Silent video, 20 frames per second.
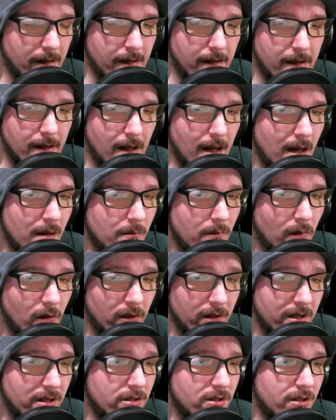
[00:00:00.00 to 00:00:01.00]
I'm
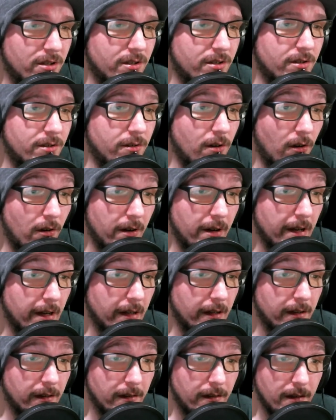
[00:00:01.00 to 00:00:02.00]
only just
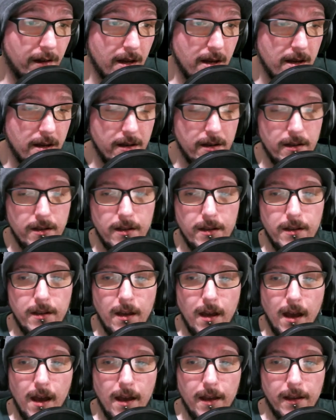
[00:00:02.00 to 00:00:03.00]
starting, and
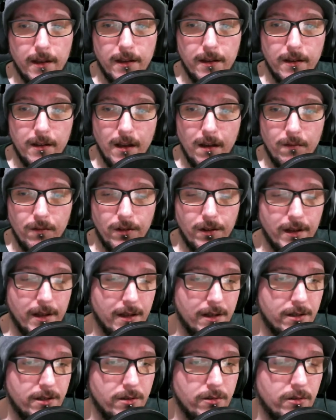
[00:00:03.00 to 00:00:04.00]
I've only
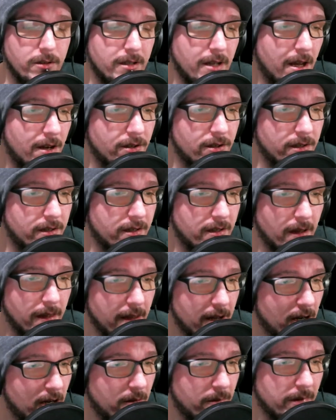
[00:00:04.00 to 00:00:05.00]
had 2 sessions of
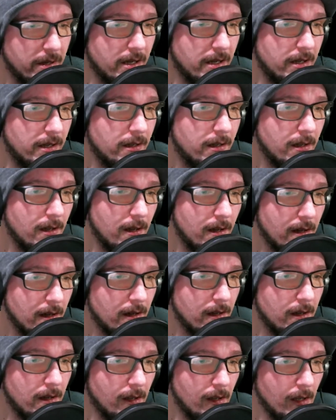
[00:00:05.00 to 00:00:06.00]
therapy,
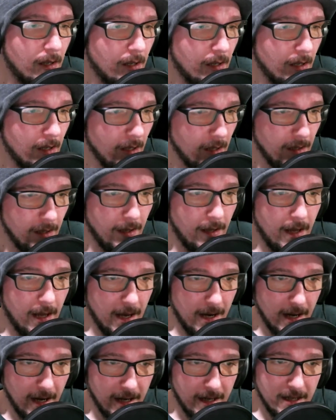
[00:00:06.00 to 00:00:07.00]

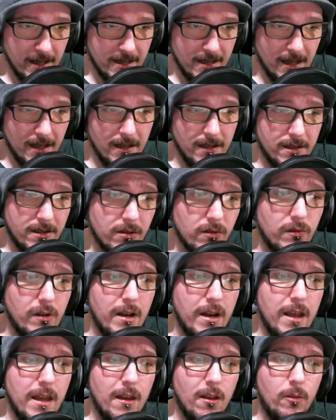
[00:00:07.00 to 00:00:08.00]
and I can tell it's
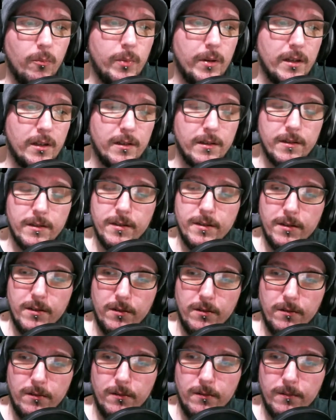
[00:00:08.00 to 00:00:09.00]
already helping,
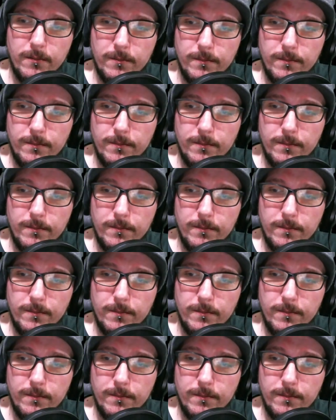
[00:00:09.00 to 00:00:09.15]
so